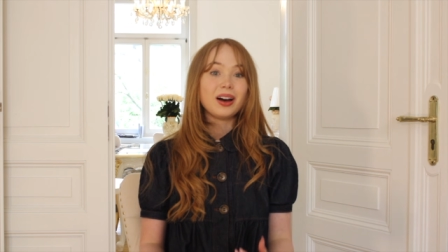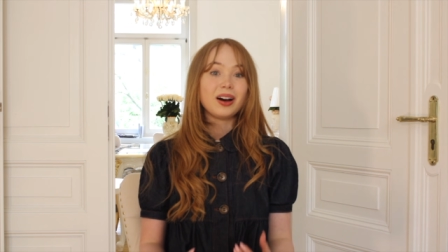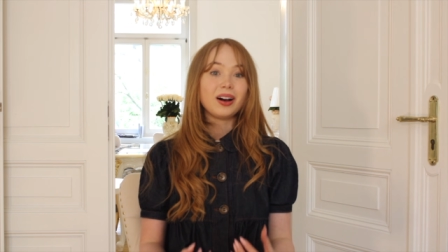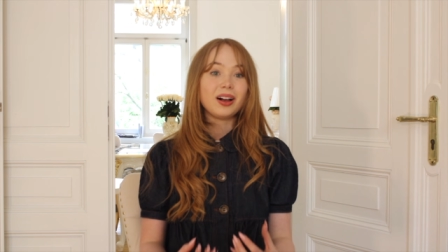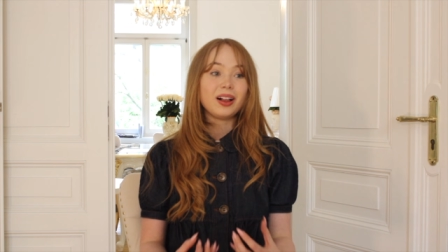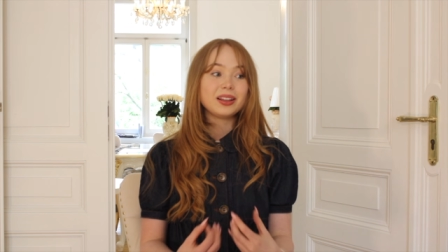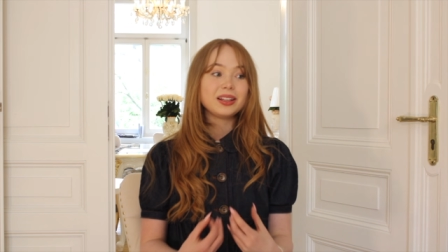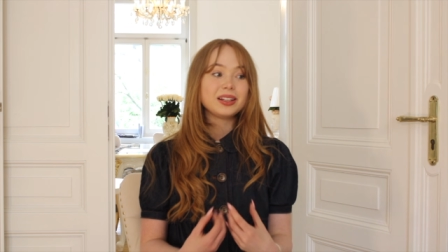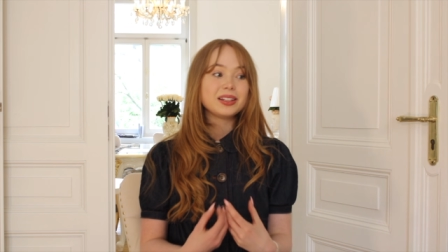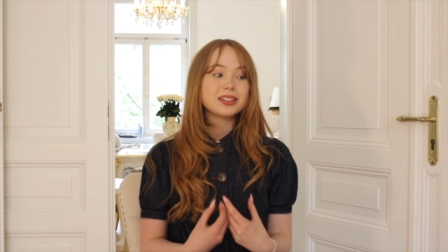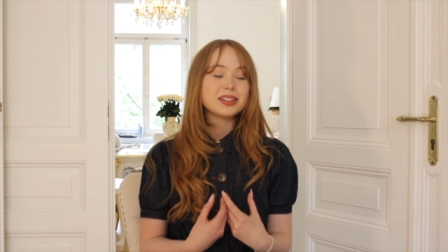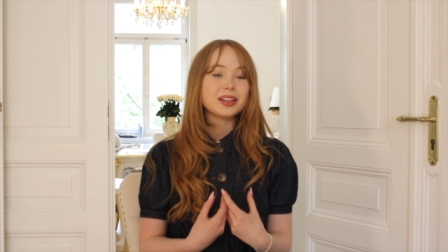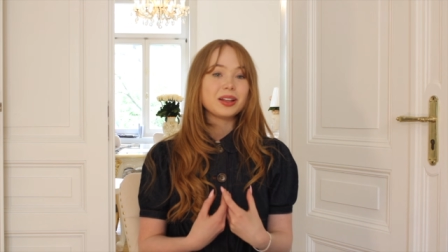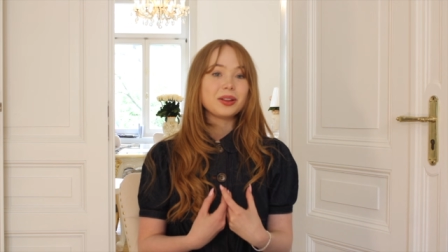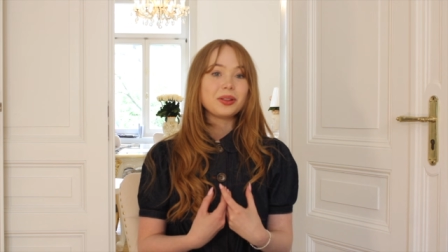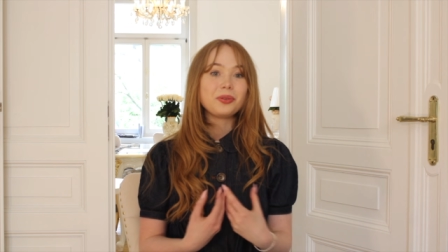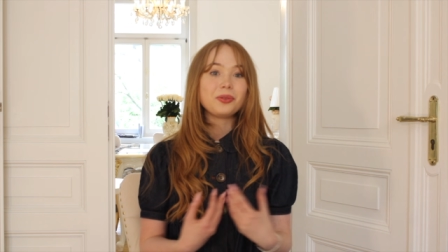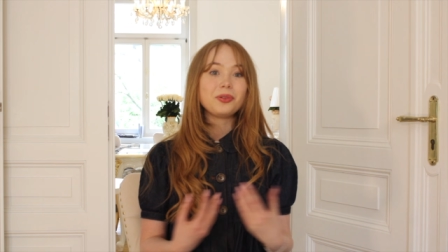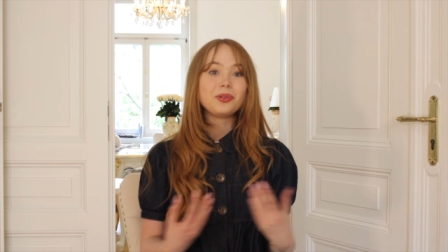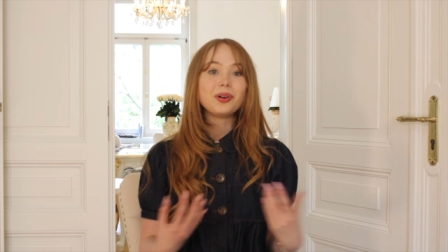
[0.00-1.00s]
All these
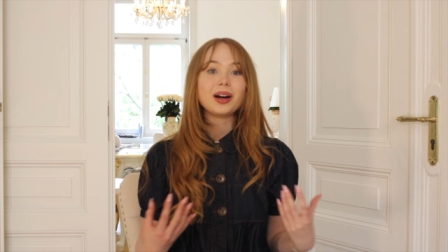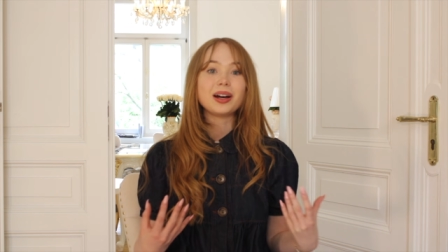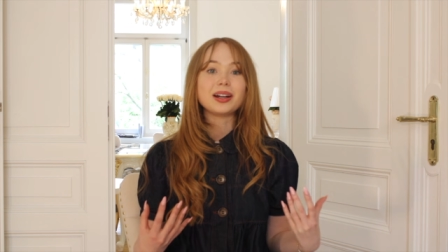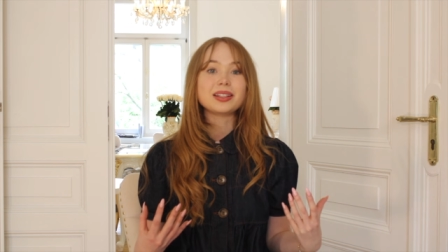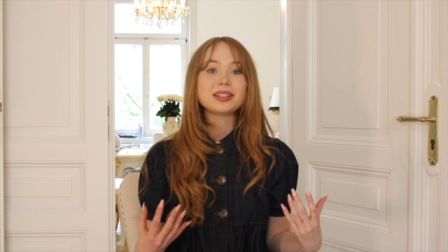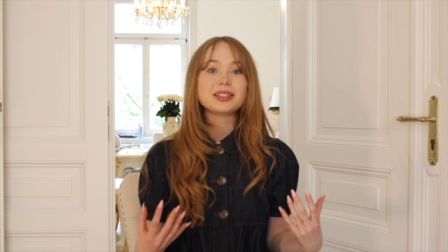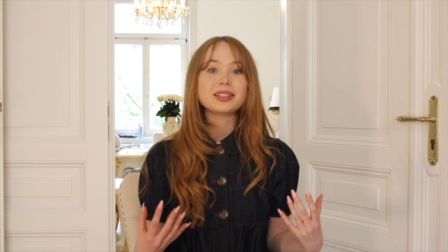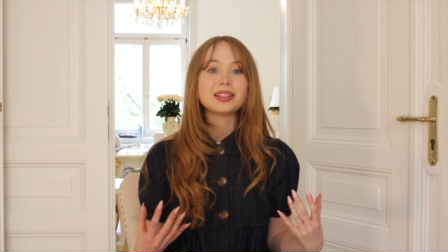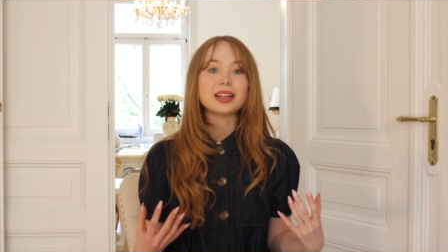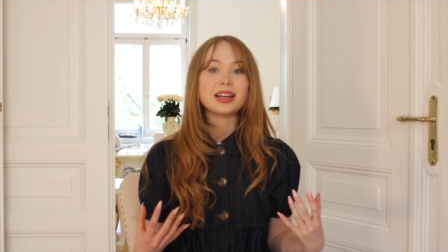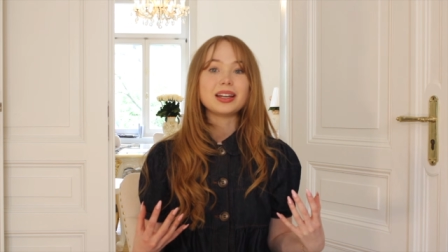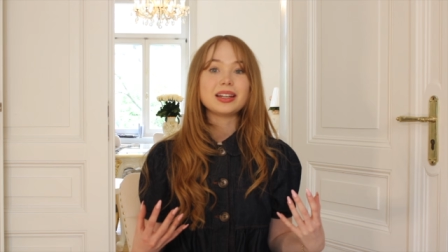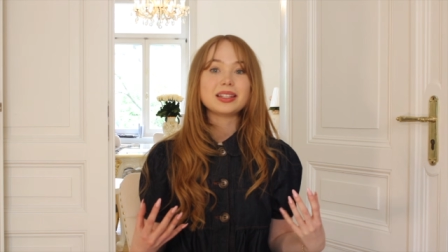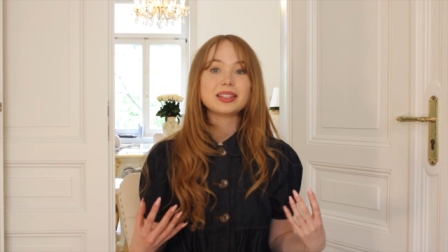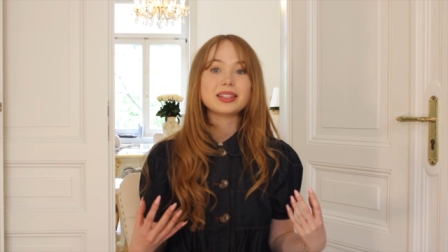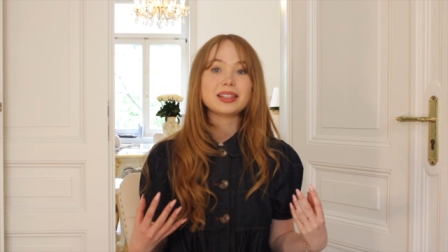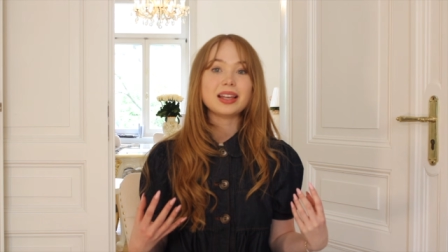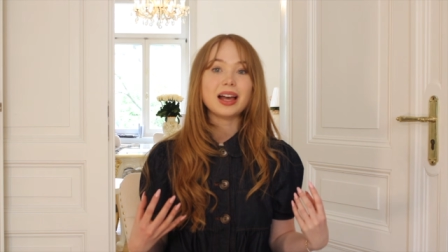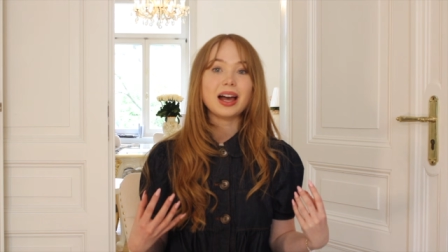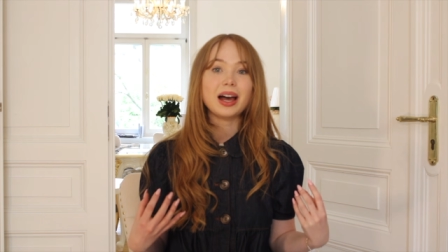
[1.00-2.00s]

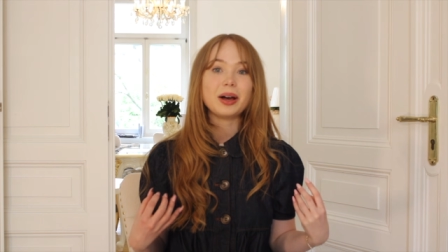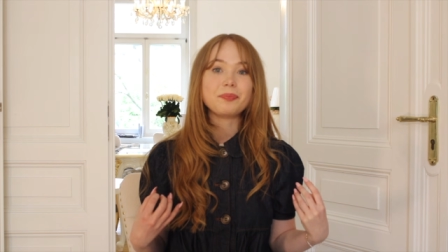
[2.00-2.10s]
nuances,